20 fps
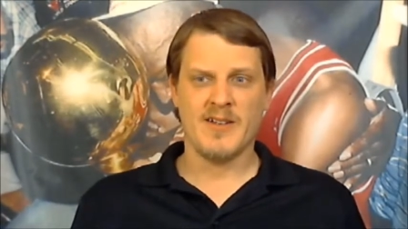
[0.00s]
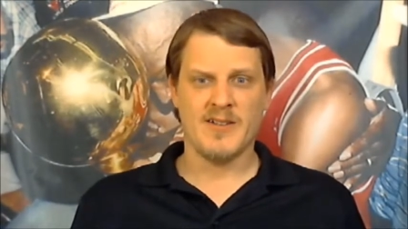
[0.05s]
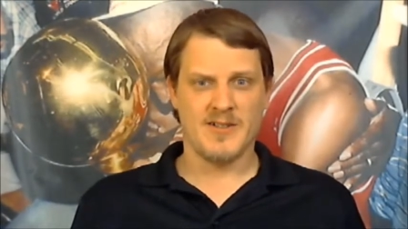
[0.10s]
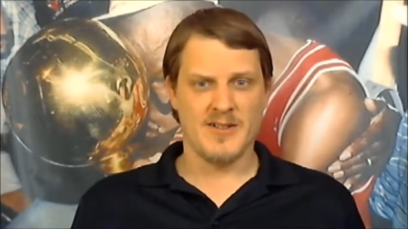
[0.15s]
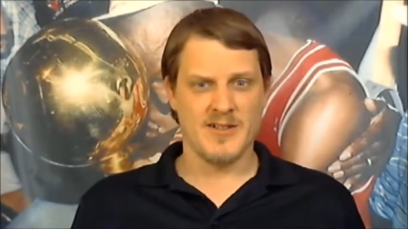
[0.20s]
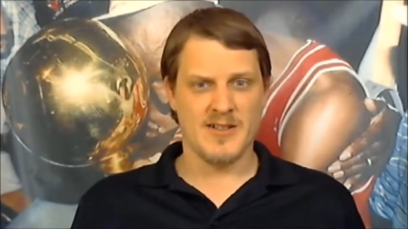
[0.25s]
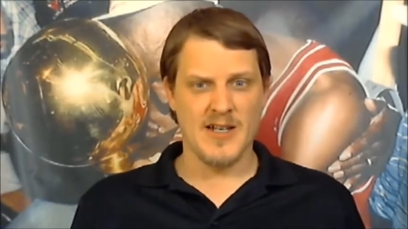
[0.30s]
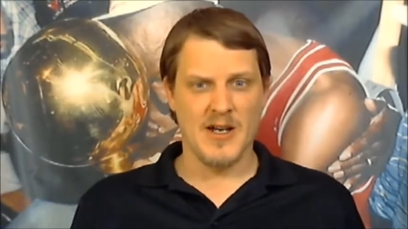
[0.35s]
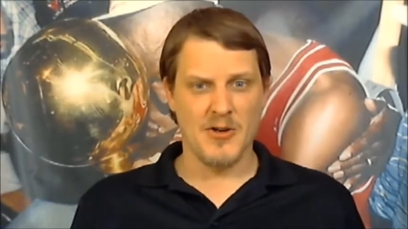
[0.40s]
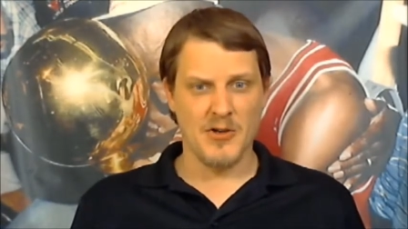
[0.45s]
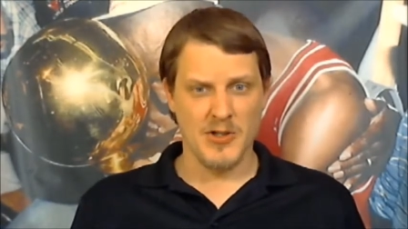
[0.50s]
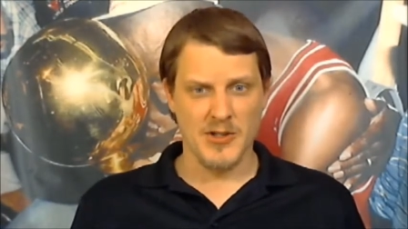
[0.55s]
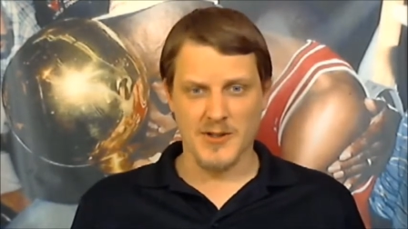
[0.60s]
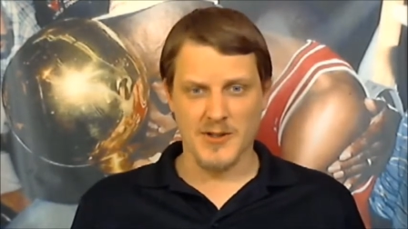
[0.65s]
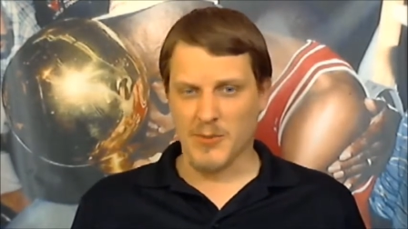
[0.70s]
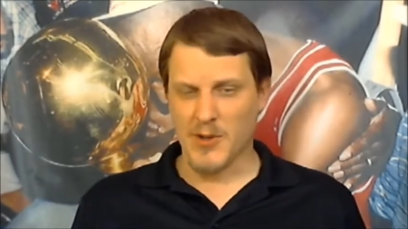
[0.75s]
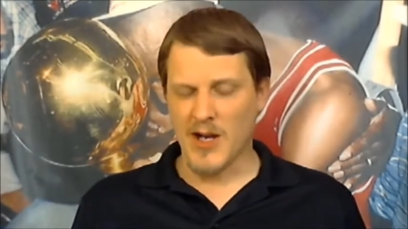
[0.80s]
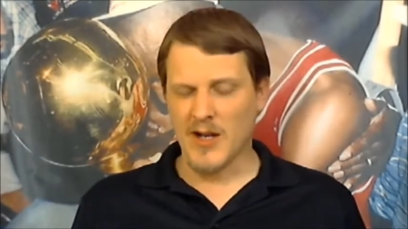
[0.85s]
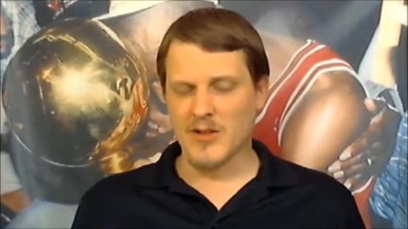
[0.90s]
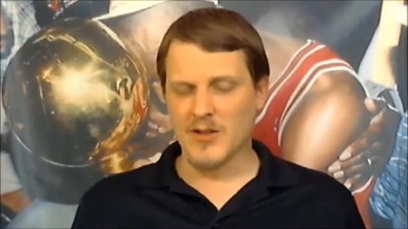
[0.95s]
just how good
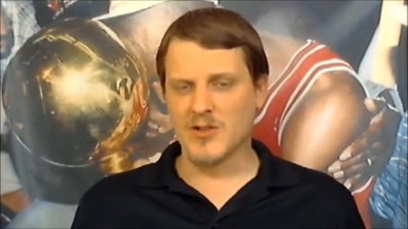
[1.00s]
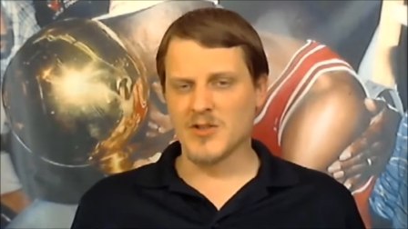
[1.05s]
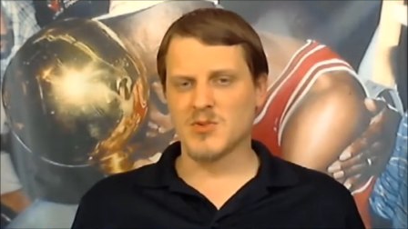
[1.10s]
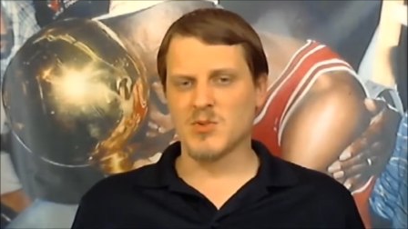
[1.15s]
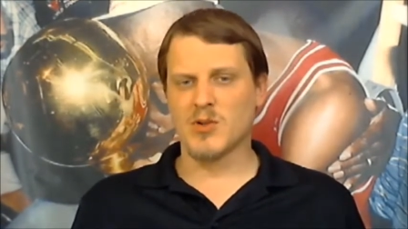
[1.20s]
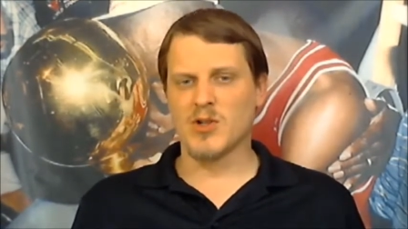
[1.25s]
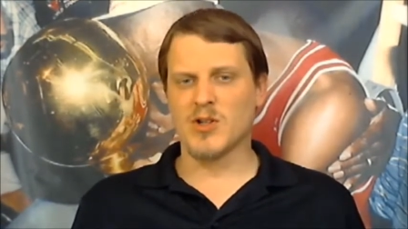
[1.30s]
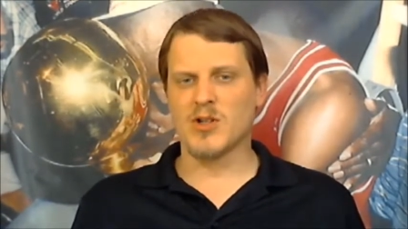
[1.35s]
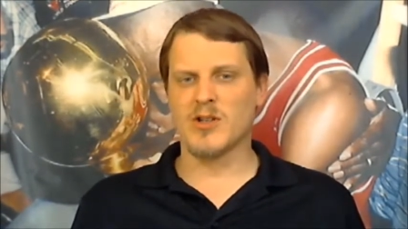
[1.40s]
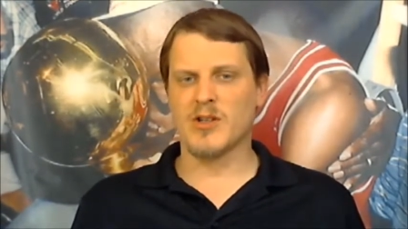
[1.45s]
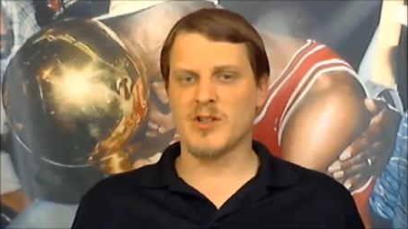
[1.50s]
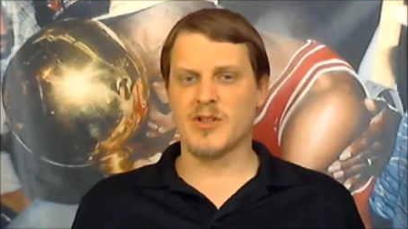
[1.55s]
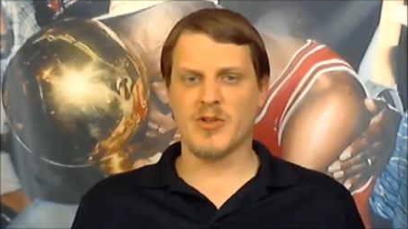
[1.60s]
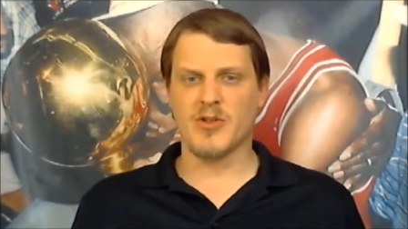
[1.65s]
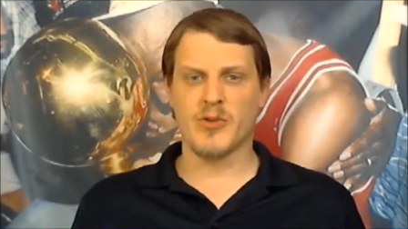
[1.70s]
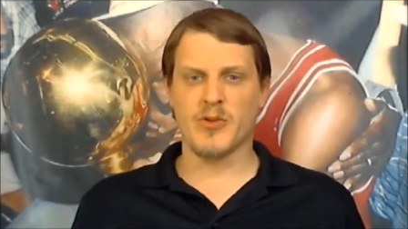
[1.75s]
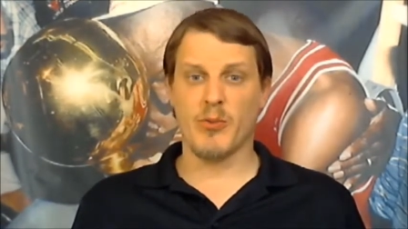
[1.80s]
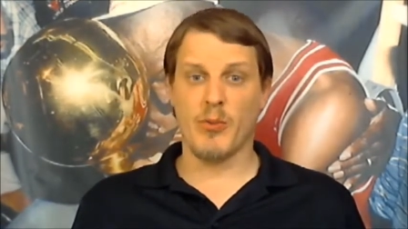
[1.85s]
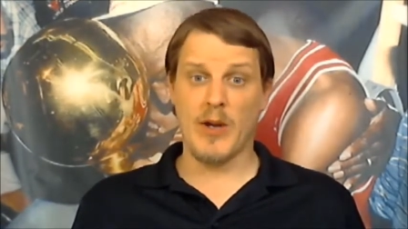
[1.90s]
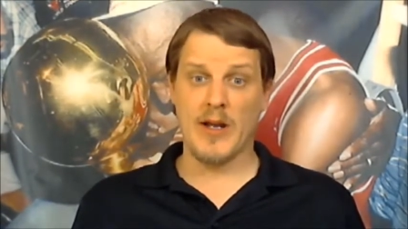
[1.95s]
the Broncos were
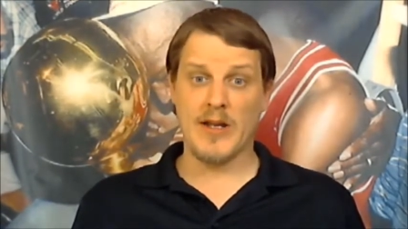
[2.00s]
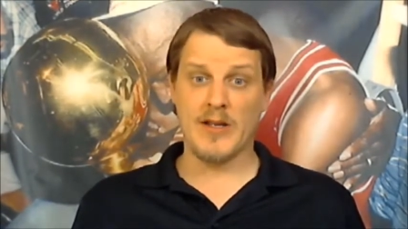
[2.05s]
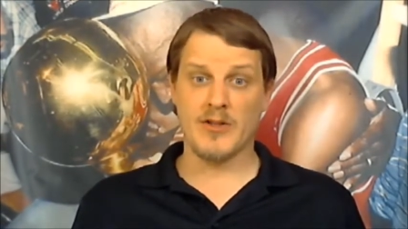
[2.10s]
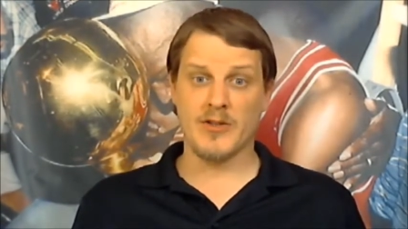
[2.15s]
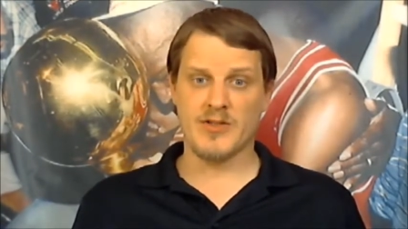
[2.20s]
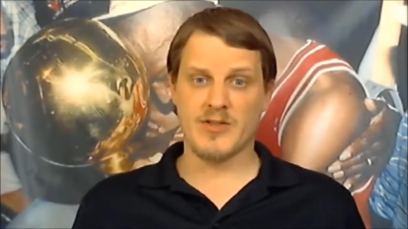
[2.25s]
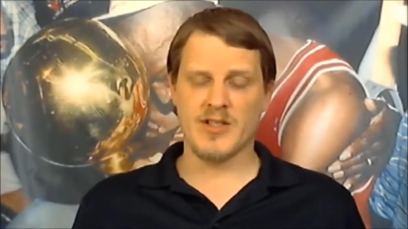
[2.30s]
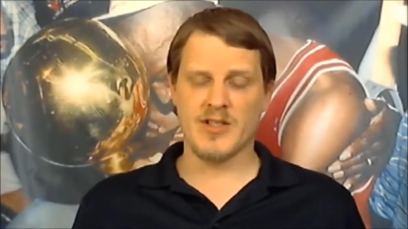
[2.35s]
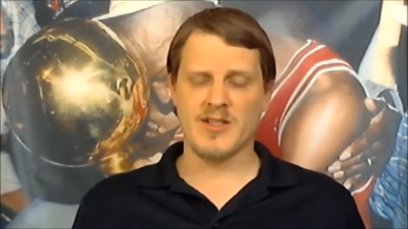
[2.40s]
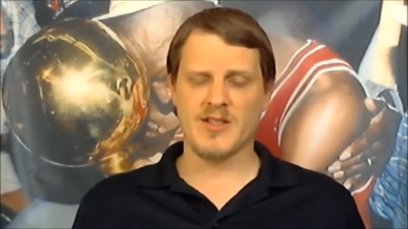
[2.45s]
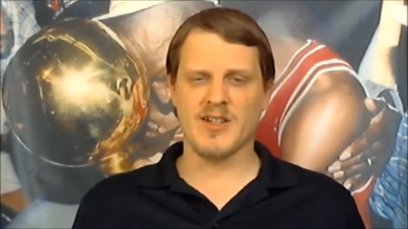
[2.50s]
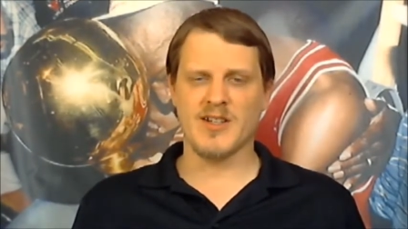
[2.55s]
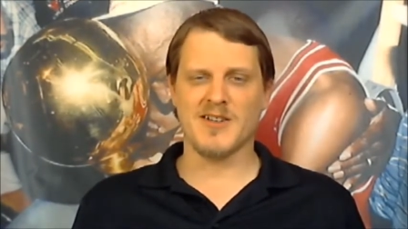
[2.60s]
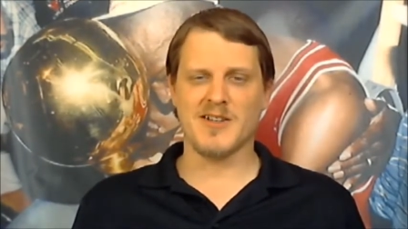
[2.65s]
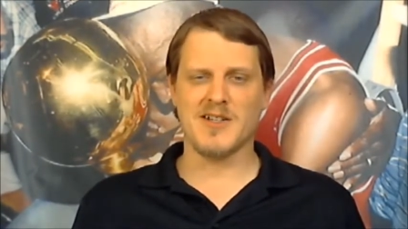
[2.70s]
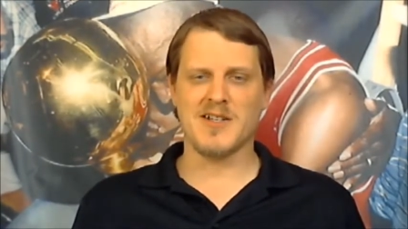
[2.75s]
during the regular season at